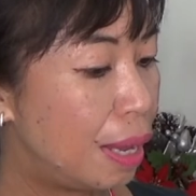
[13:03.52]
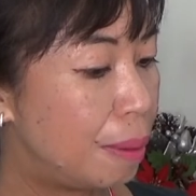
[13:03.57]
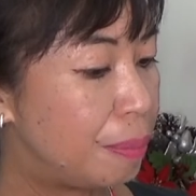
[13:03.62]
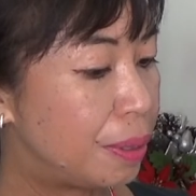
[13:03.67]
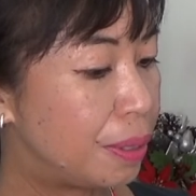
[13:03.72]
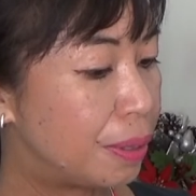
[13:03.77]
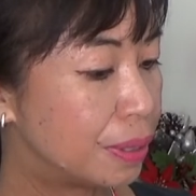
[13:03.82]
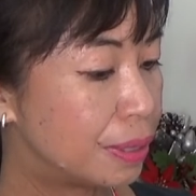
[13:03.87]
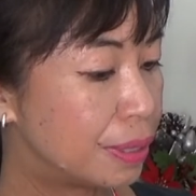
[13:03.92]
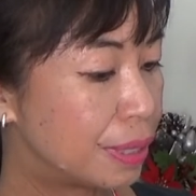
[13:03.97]

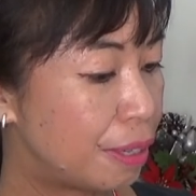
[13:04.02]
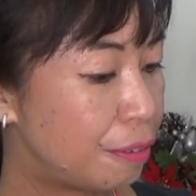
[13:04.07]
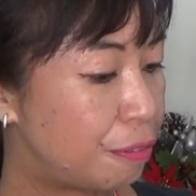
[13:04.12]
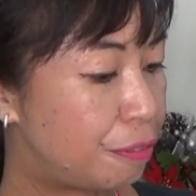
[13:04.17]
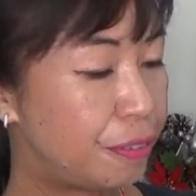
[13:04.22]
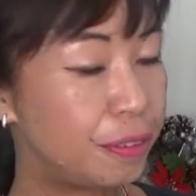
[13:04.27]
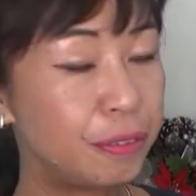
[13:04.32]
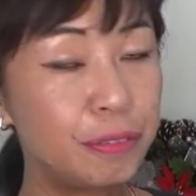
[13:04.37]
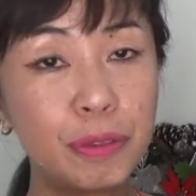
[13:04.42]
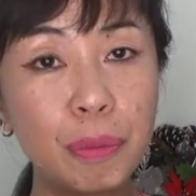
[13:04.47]
because I
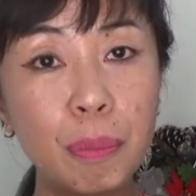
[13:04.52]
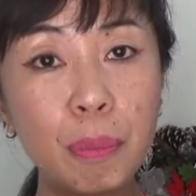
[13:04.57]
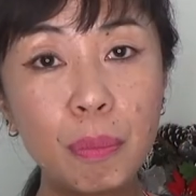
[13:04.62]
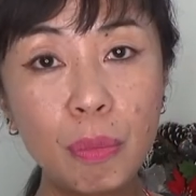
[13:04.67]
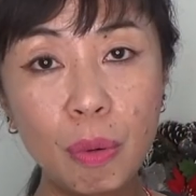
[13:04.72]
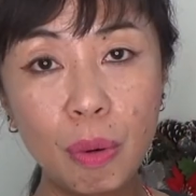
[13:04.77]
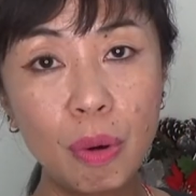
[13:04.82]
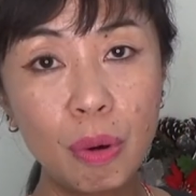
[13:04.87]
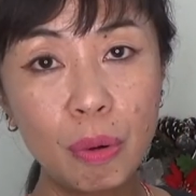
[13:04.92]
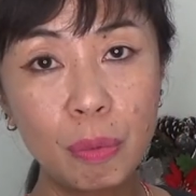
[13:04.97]
feel the
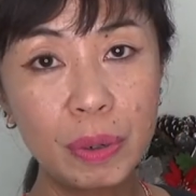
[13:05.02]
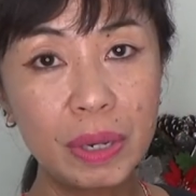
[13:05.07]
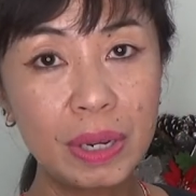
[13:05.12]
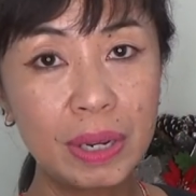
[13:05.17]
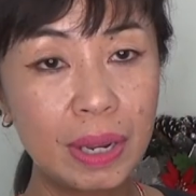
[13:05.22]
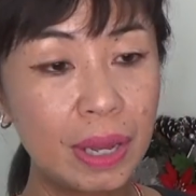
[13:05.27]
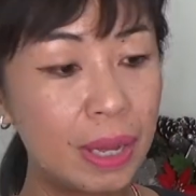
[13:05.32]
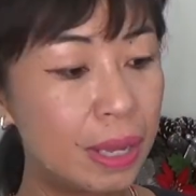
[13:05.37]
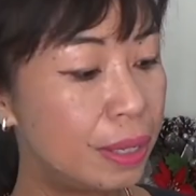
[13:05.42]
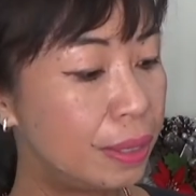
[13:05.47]
more we
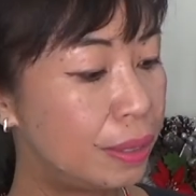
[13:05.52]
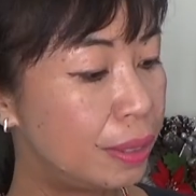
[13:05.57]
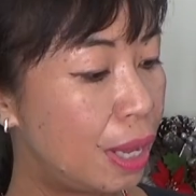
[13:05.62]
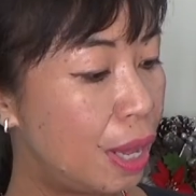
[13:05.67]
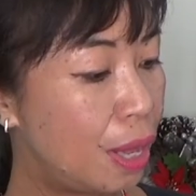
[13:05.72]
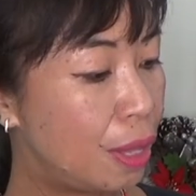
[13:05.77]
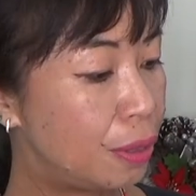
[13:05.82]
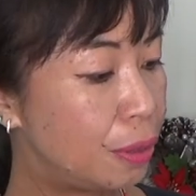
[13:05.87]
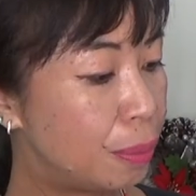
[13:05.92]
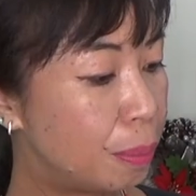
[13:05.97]
learn,
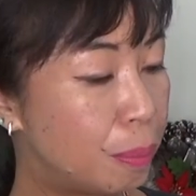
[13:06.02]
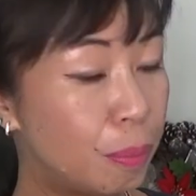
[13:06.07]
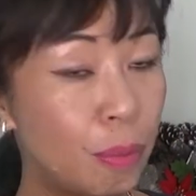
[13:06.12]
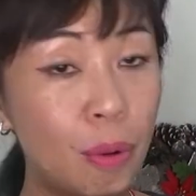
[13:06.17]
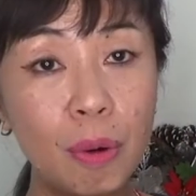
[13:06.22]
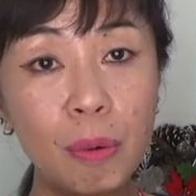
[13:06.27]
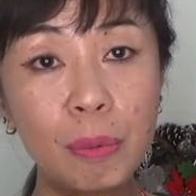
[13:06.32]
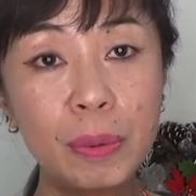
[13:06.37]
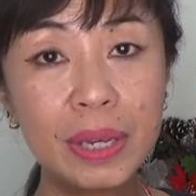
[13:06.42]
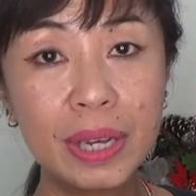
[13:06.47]
the
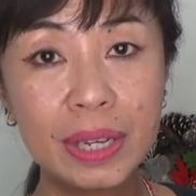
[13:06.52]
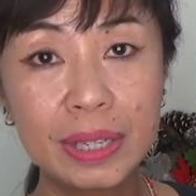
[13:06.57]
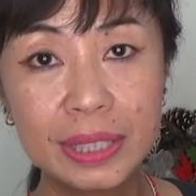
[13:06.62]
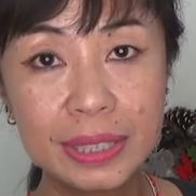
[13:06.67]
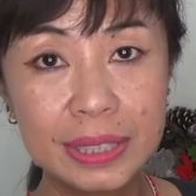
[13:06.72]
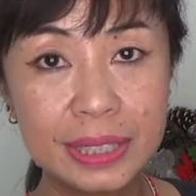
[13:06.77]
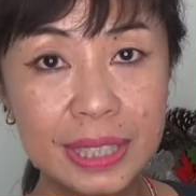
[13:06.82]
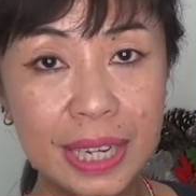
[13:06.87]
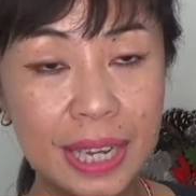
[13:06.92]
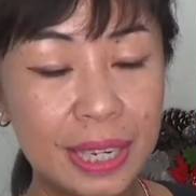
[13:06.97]
more we
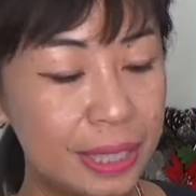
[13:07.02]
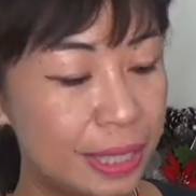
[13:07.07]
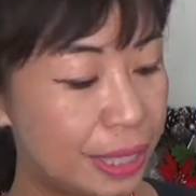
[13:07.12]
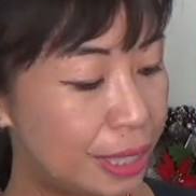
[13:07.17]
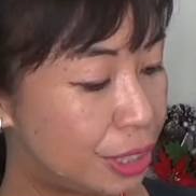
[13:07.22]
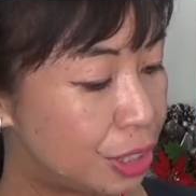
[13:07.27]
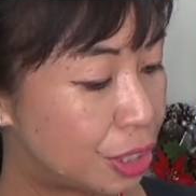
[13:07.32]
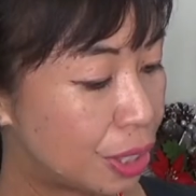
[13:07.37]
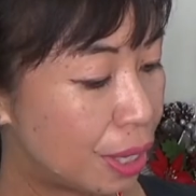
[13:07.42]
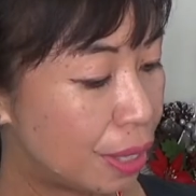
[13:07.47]
understand
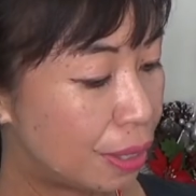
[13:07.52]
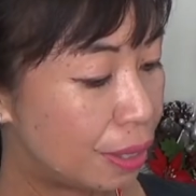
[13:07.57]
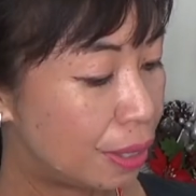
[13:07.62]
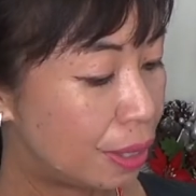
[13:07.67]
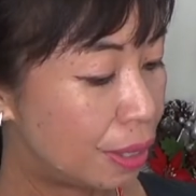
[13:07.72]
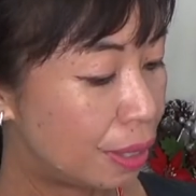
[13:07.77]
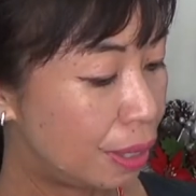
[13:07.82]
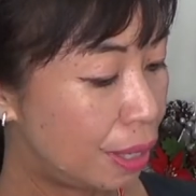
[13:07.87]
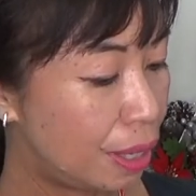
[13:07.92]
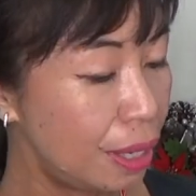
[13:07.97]
each
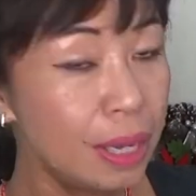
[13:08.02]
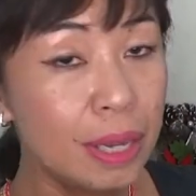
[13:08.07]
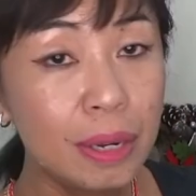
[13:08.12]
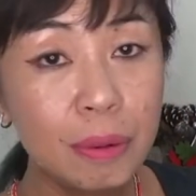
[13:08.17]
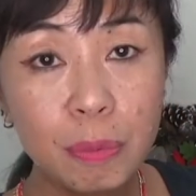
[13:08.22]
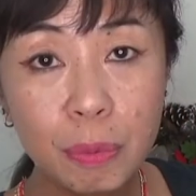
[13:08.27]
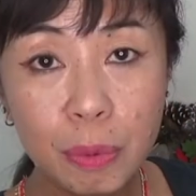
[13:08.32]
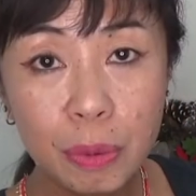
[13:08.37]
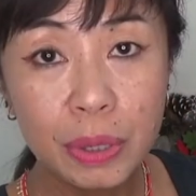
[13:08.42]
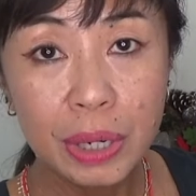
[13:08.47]
other, it
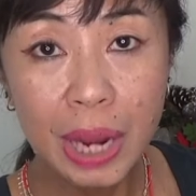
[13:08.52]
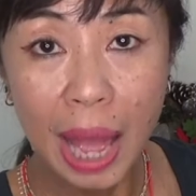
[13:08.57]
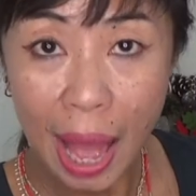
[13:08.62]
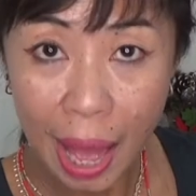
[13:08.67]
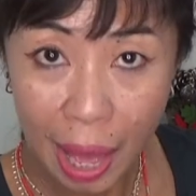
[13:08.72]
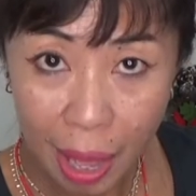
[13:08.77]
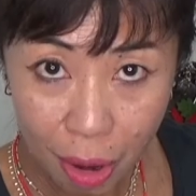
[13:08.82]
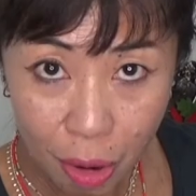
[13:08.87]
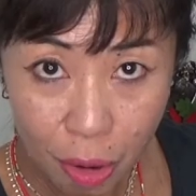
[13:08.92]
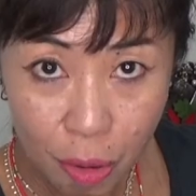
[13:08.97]
would
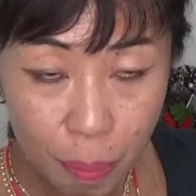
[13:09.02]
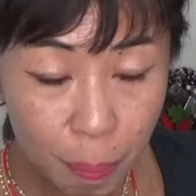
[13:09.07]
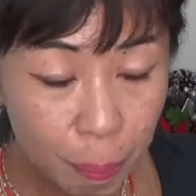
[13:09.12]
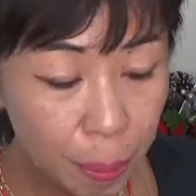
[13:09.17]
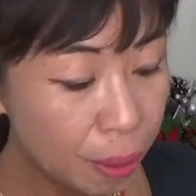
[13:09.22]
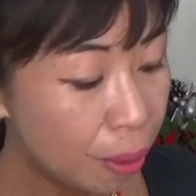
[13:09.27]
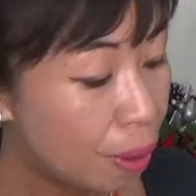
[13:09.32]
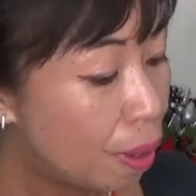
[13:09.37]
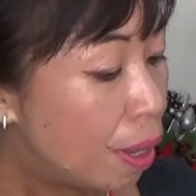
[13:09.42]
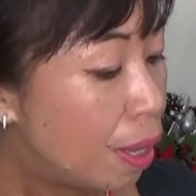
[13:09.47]
help
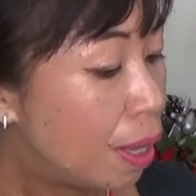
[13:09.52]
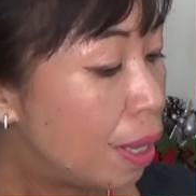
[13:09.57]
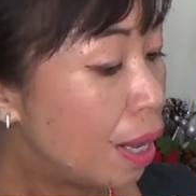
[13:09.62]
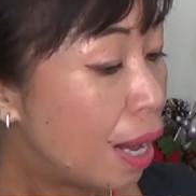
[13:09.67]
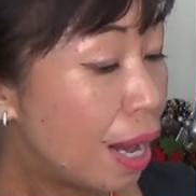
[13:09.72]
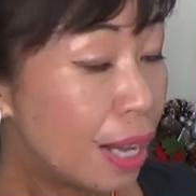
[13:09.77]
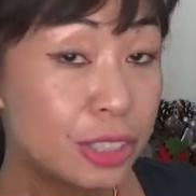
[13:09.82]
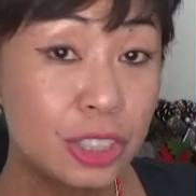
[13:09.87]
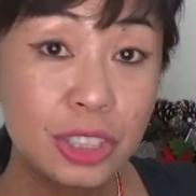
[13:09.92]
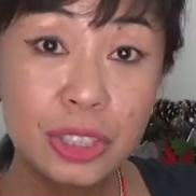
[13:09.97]

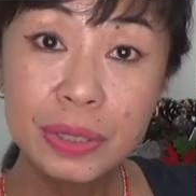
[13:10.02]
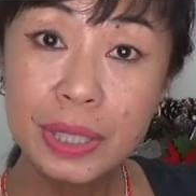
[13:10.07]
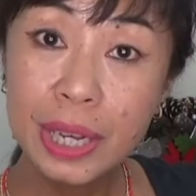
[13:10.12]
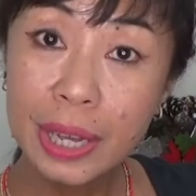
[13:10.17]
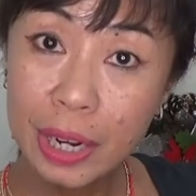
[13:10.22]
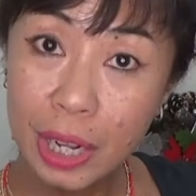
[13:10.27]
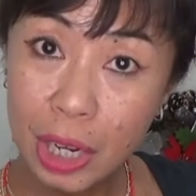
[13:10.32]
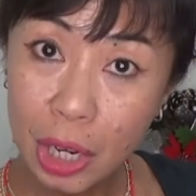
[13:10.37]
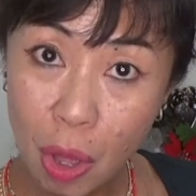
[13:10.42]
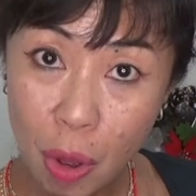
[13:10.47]
us to get
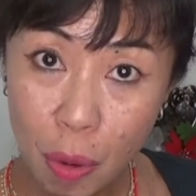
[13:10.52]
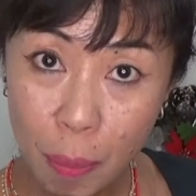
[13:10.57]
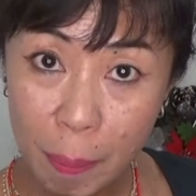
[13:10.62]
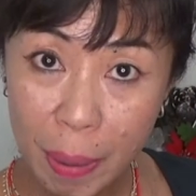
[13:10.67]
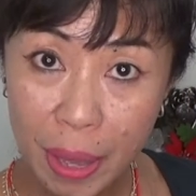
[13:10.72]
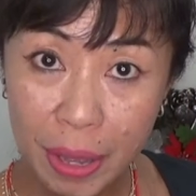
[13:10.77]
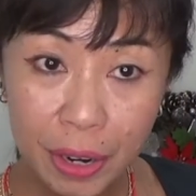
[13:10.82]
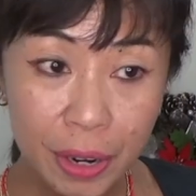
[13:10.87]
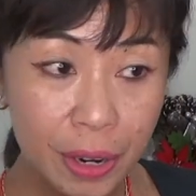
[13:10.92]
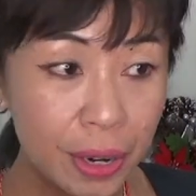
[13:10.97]
along
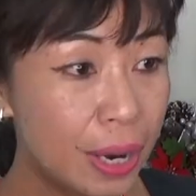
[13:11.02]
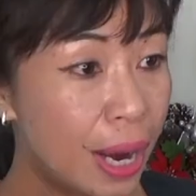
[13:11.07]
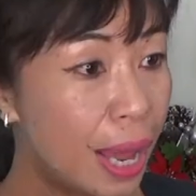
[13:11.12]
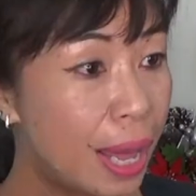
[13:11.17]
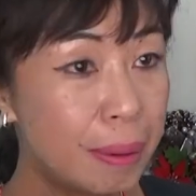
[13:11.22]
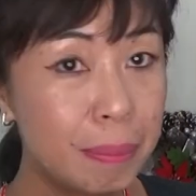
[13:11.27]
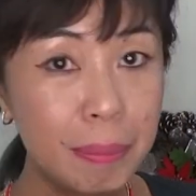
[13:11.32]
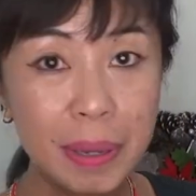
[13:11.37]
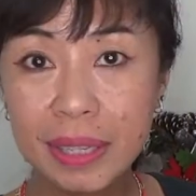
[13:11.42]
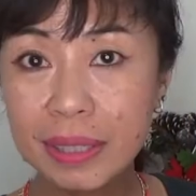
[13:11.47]
better
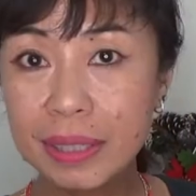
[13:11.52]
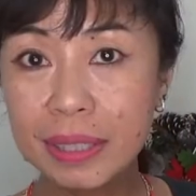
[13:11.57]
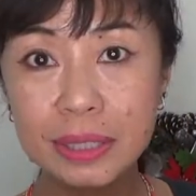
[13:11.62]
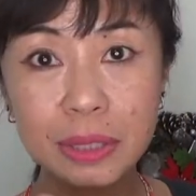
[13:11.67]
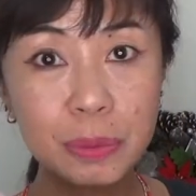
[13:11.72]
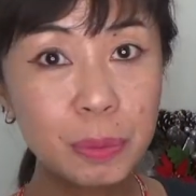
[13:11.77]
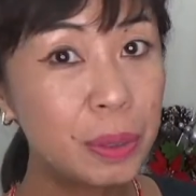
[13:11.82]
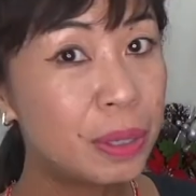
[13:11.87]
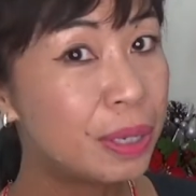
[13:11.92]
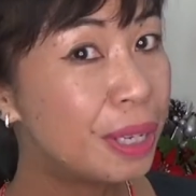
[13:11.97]
and make
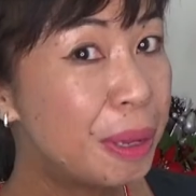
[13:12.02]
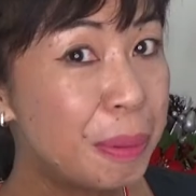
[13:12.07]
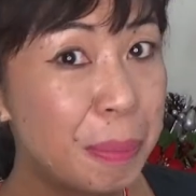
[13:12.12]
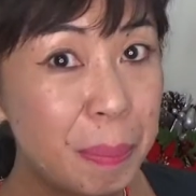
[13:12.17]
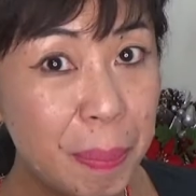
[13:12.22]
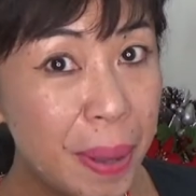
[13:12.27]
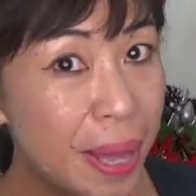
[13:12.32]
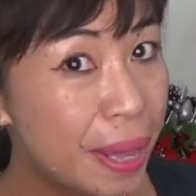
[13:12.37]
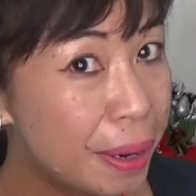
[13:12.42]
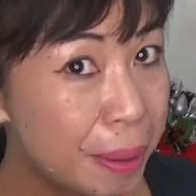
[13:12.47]
this world a
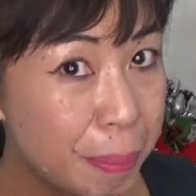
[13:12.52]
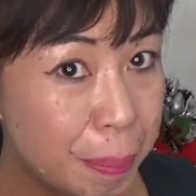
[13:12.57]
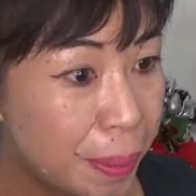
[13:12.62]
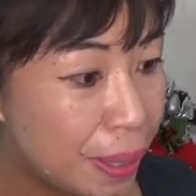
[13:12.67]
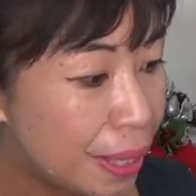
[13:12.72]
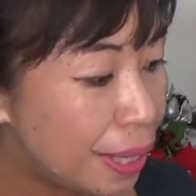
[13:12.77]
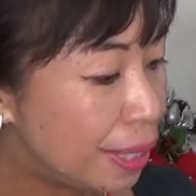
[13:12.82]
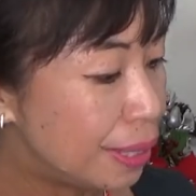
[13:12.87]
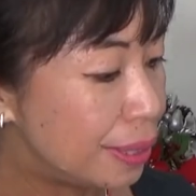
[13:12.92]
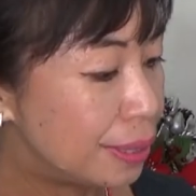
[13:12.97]
better
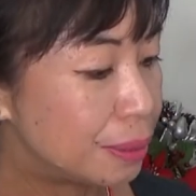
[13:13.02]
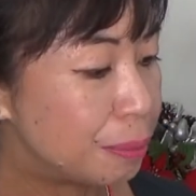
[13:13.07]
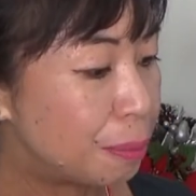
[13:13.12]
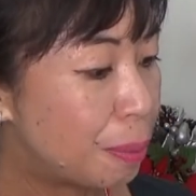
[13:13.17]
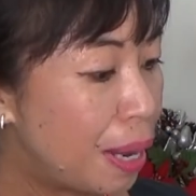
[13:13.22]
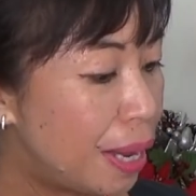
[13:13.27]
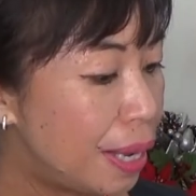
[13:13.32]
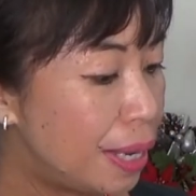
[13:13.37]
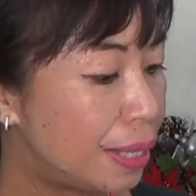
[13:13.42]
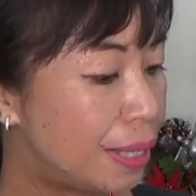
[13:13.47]
place,
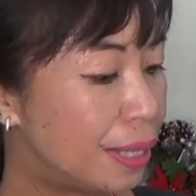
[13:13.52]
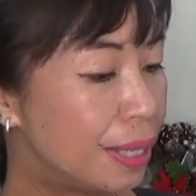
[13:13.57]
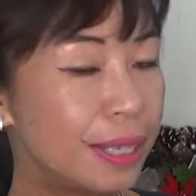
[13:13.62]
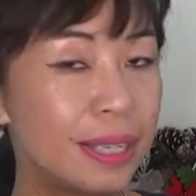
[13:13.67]
right?